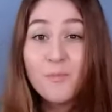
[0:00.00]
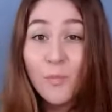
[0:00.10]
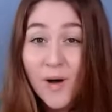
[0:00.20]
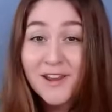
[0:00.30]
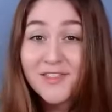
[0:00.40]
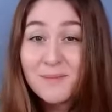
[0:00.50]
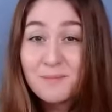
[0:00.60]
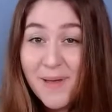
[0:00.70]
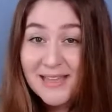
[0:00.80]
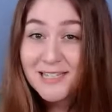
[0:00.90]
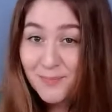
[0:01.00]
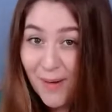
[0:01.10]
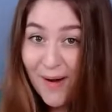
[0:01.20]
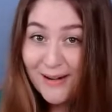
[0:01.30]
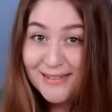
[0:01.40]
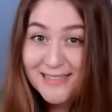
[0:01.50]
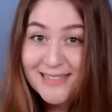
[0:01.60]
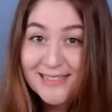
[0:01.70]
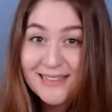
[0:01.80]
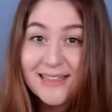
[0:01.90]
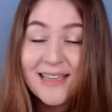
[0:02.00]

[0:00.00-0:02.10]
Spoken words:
One of the best parts